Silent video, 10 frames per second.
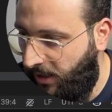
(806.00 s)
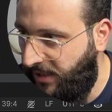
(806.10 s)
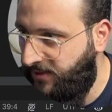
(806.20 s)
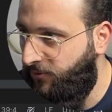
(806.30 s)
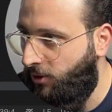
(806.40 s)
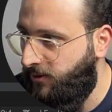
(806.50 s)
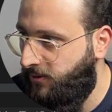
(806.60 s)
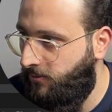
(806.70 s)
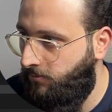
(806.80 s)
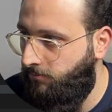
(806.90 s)
let's
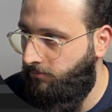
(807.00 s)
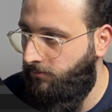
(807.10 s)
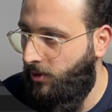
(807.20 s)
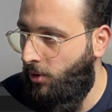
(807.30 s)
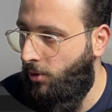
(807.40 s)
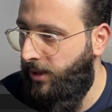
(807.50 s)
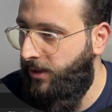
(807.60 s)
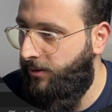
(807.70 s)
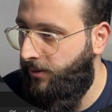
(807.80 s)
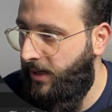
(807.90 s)
first go
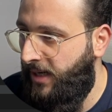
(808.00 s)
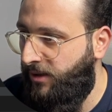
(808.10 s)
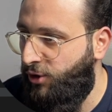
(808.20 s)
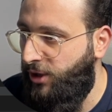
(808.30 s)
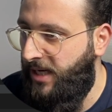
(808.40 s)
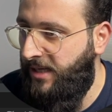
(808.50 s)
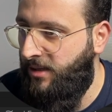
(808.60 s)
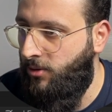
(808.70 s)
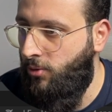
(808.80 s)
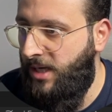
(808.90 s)
here and
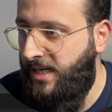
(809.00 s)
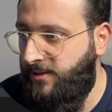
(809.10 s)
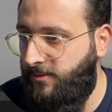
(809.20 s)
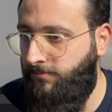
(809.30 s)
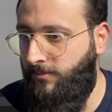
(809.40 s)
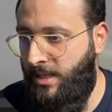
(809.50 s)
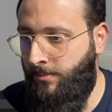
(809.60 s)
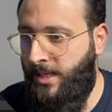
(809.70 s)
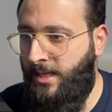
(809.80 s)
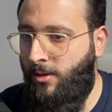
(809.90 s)
create a new class.
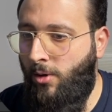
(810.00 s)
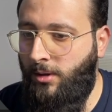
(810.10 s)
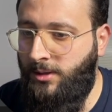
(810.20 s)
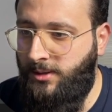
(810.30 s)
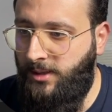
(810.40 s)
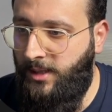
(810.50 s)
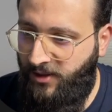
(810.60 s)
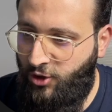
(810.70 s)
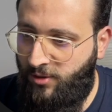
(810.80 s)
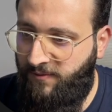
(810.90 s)
I'm gonna call it
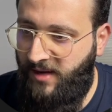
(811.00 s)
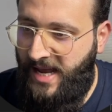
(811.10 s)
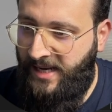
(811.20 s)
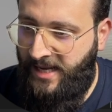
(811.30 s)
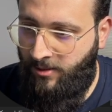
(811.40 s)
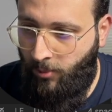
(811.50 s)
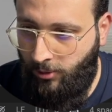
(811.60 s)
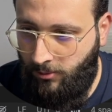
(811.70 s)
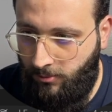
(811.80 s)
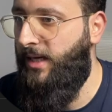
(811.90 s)
feature flag
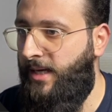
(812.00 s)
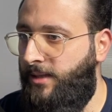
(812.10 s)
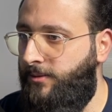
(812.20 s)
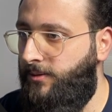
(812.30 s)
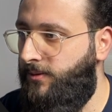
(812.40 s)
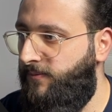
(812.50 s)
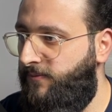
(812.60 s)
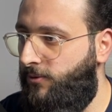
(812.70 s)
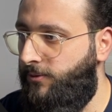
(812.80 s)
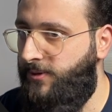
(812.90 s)
endpoint. And
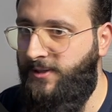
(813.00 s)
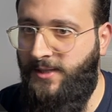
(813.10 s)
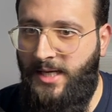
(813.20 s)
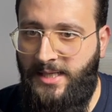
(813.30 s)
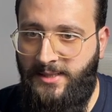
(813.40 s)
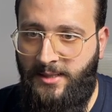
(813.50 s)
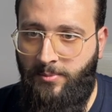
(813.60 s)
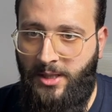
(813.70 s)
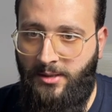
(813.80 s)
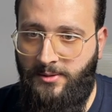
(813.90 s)
for this class,
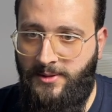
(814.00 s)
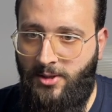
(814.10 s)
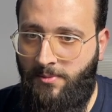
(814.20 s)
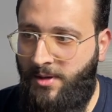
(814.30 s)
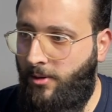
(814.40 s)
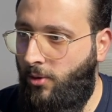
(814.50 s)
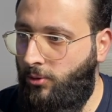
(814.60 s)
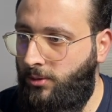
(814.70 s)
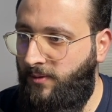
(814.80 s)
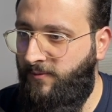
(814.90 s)
let me stop the
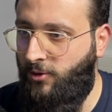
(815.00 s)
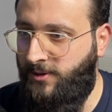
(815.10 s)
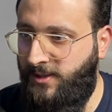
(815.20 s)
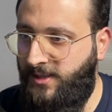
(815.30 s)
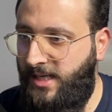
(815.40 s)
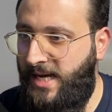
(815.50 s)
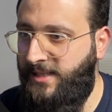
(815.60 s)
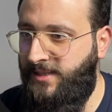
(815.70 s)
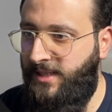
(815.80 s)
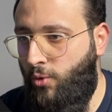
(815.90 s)
code. For this
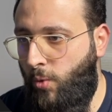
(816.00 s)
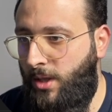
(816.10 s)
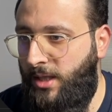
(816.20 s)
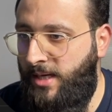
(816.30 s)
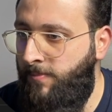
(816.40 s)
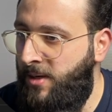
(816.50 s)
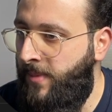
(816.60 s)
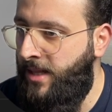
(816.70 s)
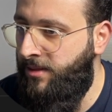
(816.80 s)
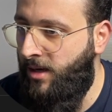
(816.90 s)
class, it will
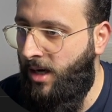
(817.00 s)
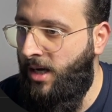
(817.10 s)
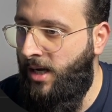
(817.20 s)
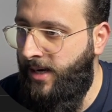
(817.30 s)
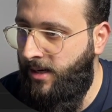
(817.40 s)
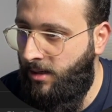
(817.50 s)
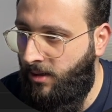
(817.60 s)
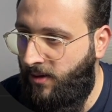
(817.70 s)
implement the I